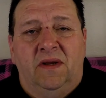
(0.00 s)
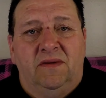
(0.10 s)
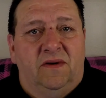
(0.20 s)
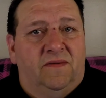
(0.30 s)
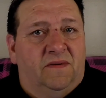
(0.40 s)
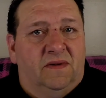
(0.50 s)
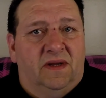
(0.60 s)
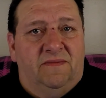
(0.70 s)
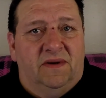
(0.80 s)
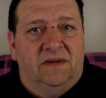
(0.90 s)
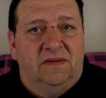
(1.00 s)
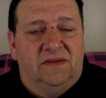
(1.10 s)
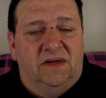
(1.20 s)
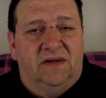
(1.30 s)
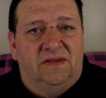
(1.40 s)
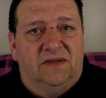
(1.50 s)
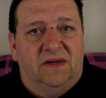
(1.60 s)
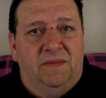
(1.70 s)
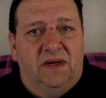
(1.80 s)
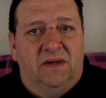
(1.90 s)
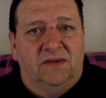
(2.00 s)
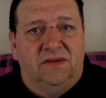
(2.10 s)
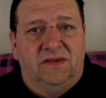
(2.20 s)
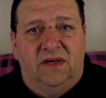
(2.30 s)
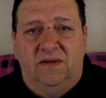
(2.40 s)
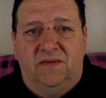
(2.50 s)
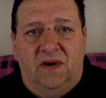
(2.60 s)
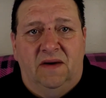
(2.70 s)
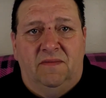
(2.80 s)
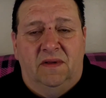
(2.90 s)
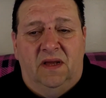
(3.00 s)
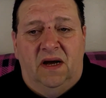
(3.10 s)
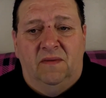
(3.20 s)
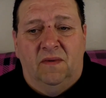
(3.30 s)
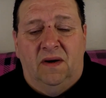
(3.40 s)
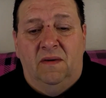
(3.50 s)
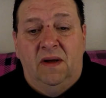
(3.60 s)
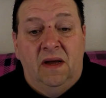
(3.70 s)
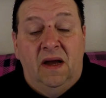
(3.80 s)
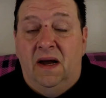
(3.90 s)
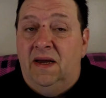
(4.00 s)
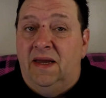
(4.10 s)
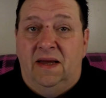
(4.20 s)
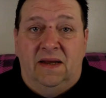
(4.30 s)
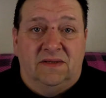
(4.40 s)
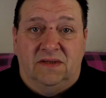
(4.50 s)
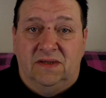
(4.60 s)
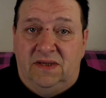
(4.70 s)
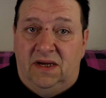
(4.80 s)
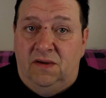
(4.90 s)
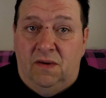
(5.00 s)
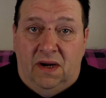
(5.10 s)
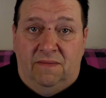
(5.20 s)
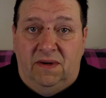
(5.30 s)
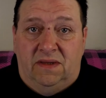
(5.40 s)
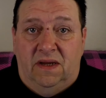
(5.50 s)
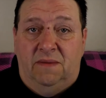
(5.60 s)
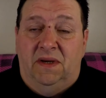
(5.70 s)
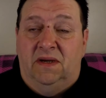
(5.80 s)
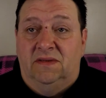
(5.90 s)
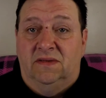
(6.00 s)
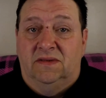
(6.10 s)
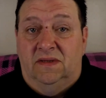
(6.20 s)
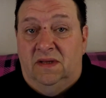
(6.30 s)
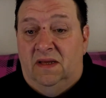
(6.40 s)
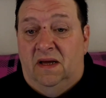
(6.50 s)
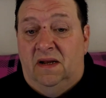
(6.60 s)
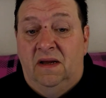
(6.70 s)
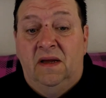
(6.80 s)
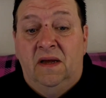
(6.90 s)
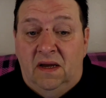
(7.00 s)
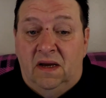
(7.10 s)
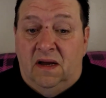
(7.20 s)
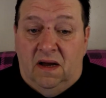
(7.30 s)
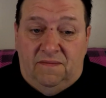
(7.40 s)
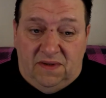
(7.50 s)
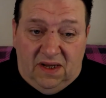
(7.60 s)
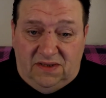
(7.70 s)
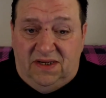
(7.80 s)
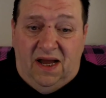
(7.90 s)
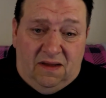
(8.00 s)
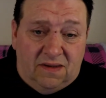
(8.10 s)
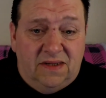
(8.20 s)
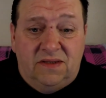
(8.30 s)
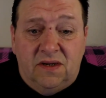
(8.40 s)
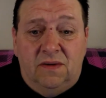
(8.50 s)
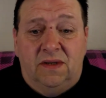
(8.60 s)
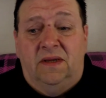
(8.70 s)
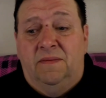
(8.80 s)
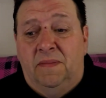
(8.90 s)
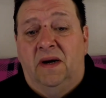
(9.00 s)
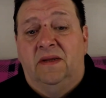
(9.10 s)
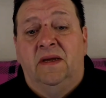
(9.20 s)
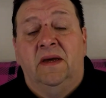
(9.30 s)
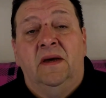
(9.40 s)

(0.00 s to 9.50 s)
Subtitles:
do you do for a living? Seriously, because you say you travel a lot. Well, I can't actually tell you everything because there's a lot of confidentiality to it. But